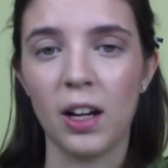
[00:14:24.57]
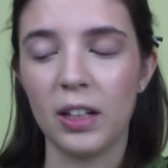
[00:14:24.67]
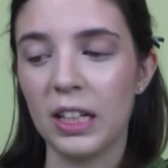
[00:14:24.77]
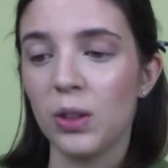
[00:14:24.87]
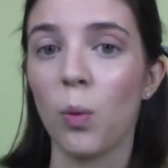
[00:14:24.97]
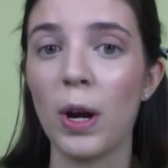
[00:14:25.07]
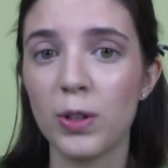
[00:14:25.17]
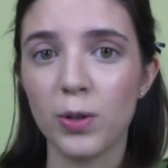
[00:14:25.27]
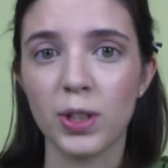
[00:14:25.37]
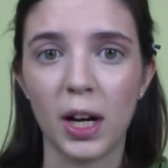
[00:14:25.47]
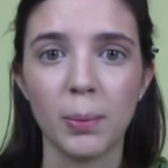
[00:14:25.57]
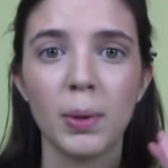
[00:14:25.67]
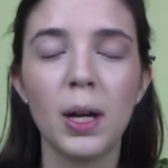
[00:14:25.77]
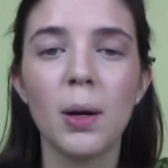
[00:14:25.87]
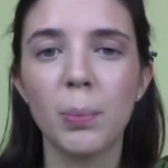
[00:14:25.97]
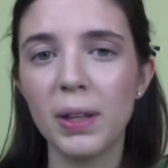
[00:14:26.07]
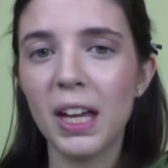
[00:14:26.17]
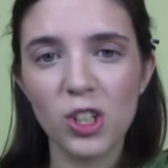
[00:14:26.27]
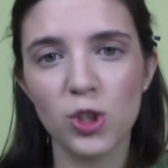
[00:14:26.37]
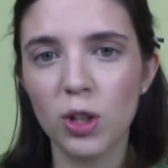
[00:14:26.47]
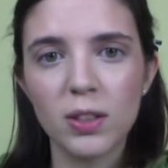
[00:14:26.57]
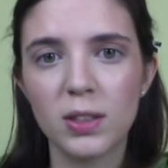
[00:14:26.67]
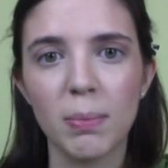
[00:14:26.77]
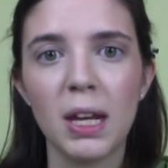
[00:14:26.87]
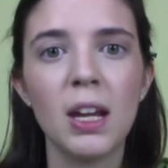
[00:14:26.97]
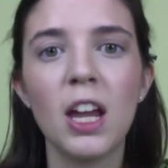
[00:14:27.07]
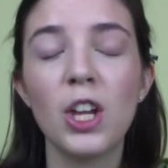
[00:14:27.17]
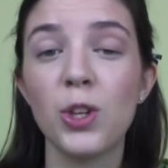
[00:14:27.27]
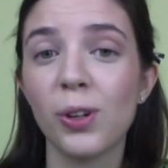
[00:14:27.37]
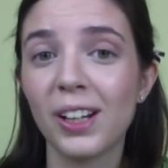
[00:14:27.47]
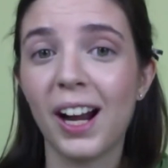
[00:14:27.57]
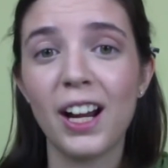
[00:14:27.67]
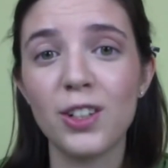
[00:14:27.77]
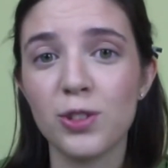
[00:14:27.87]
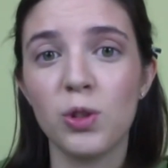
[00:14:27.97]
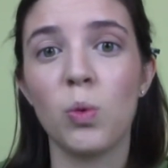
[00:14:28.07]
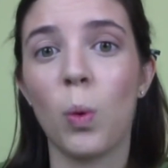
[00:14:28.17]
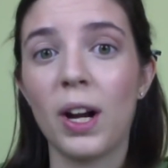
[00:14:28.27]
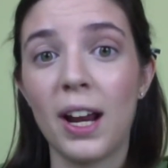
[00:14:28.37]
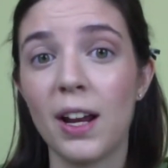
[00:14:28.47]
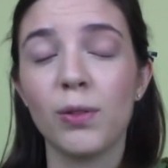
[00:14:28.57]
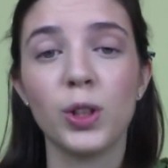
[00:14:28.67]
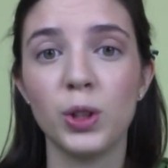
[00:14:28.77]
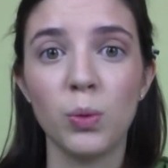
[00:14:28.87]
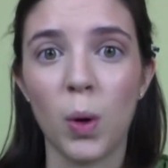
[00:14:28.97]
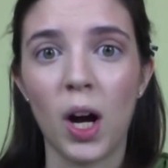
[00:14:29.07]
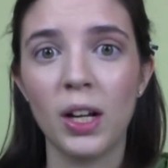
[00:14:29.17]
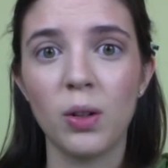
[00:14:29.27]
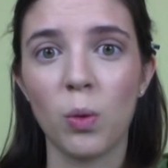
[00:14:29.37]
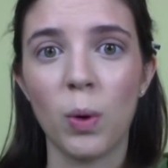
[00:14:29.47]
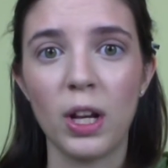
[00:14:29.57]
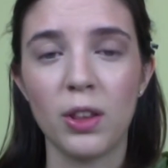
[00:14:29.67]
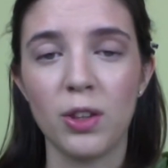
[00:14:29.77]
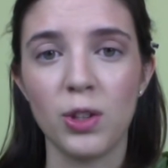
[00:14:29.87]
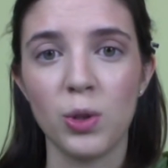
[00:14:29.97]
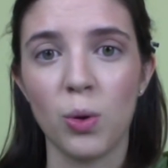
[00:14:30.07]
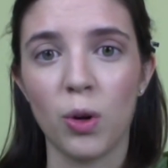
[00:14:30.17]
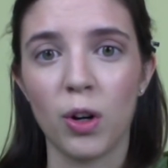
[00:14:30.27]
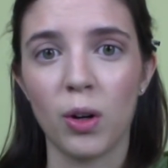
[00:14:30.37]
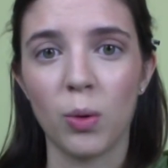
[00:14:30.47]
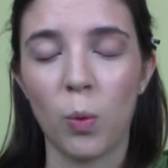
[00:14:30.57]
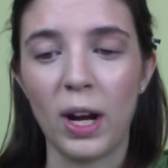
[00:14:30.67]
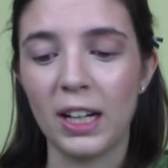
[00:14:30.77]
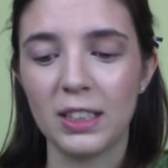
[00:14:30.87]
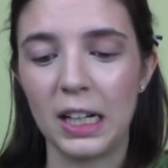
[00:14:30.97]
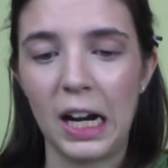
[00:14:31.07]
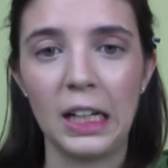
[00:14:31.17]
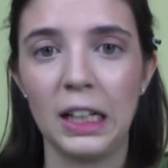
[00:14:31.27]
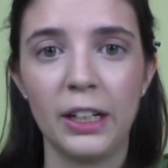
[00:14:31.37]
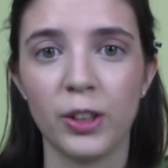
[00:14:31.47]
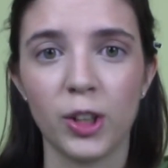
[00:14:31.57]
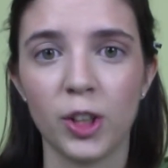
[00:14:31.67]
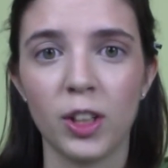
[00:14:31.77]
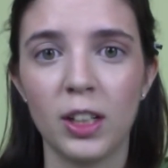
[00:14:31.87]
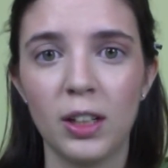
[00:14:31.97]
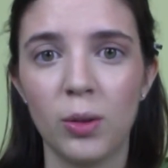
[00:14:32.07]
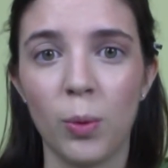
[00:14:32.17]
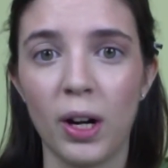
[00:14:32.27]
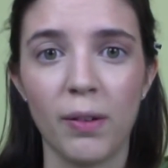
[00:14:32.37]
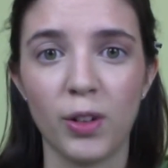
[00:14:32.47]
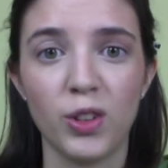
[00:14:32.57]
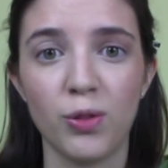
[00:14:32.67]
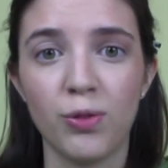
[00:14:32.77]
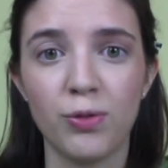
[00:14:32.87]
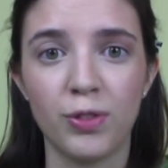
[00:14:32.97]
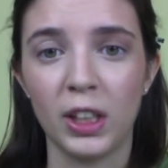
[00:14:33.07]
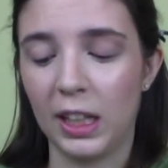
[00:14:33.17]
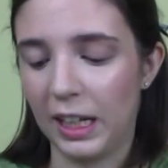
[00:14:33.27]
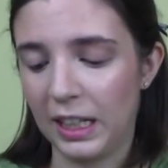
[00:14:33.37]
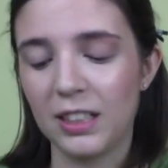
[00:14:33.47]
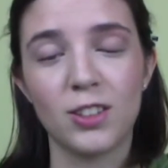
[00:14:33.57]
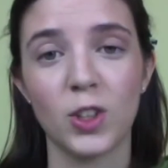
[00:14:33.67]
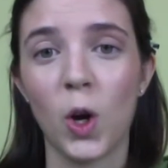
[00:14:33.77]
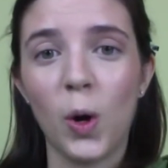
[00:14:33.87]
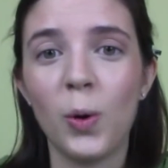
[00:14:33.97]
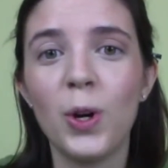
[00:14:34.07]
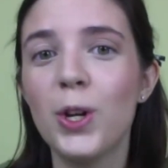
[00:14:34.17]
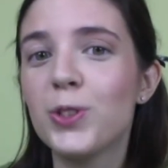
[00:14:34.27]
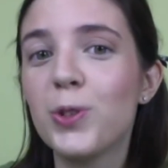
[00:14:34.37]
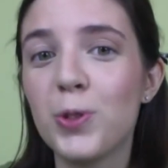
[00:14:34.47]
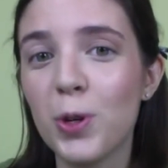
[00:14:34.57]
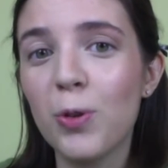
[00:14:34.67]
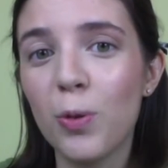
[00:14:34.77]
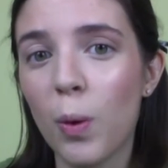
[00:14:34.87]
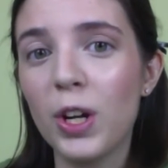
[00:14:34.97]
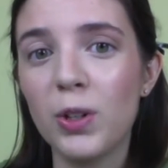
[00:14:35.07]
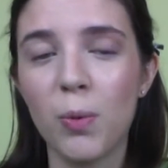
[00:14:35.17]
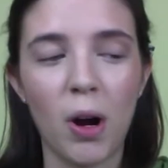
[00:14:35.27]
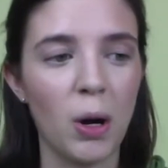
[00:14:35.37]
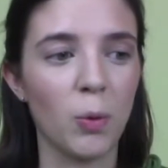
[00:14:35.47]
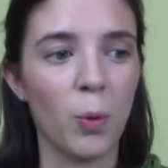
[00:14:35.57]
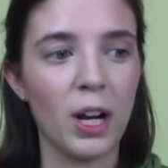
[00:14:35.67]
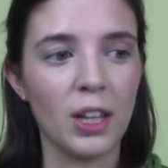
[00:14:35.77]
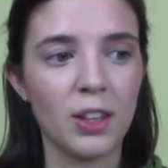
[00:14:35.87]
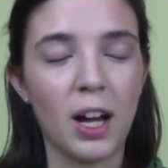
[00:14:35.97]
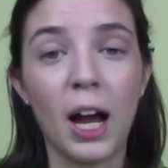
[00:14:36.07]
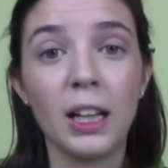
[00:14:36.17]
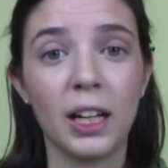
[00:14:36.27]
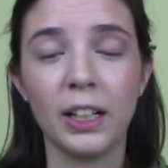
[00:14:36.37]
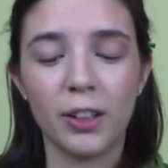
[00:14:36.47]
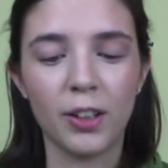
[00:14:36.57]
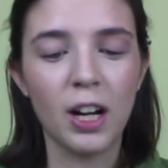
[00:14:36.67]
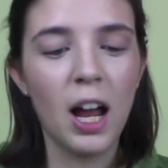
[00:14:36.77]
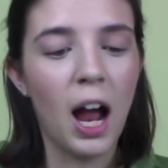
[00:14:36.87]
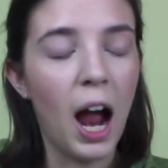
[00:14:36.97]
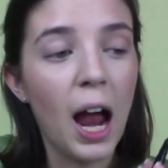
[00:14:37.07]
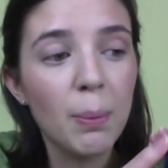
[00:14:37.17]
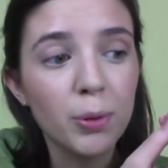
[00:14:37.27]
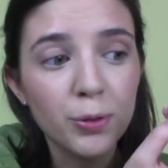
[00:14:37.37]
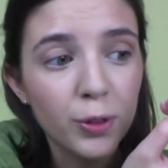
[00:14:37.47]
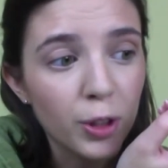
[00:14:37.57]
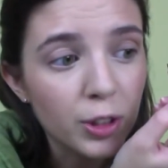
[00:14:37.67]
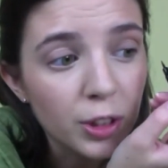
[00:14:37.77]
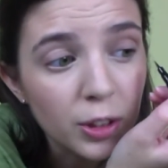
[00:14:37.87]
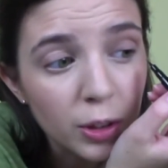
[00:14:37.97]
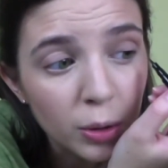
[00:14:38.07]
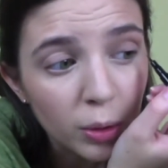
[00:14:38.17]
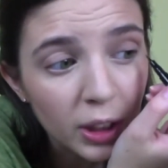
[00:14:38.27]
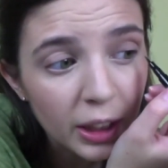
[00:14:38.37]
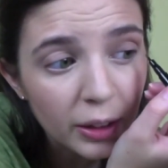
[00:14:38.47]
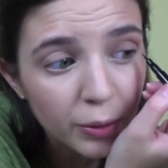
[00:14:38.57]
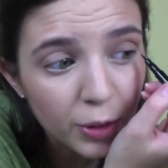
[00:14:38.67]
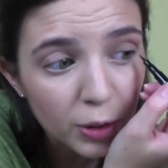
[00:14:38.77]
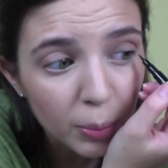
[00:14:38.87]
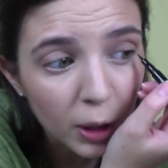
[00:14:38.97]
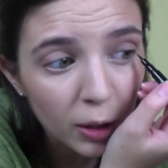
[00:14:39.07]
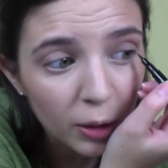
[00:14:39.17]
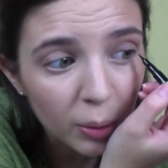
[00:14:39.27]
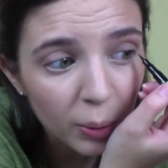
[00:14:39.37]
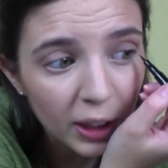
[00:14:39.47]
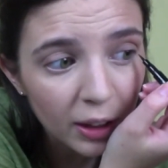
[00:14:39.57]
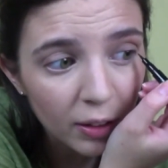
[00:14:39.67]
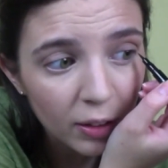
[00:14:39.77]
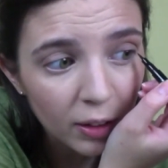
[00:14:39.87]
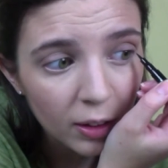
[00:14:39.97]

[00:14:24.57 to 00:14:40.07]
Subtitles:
in the winter time. But that's just me. You can kind of do whatever you want with your winged eyeliner whenever you feel like it. So do what you want with eyeliner. I prefer to do kind of smaller wings.